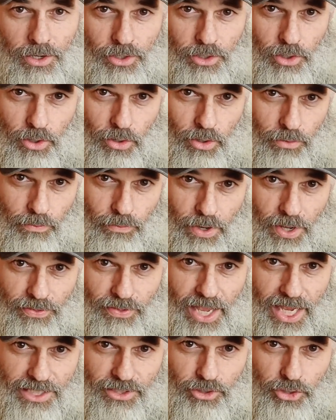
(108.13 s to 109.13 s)
you're going to
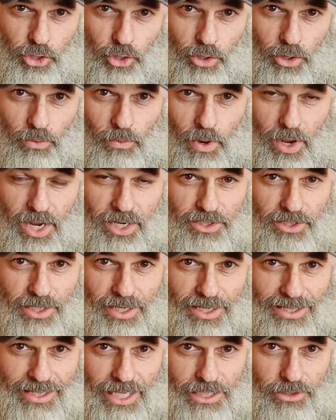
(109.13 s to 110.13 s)
run that sugar wash.
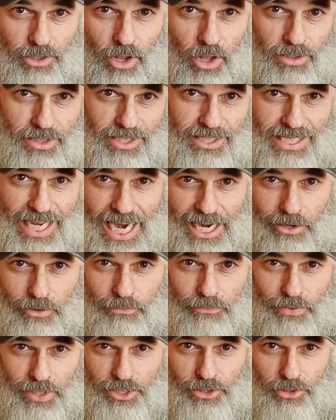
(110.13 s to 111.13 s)
That's called a
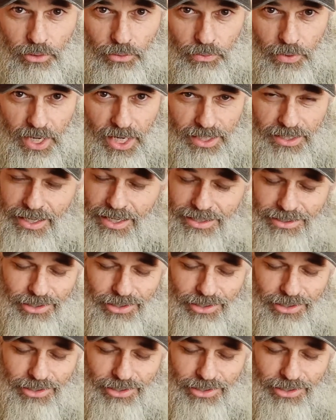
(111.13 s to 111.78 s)
sacrificial run.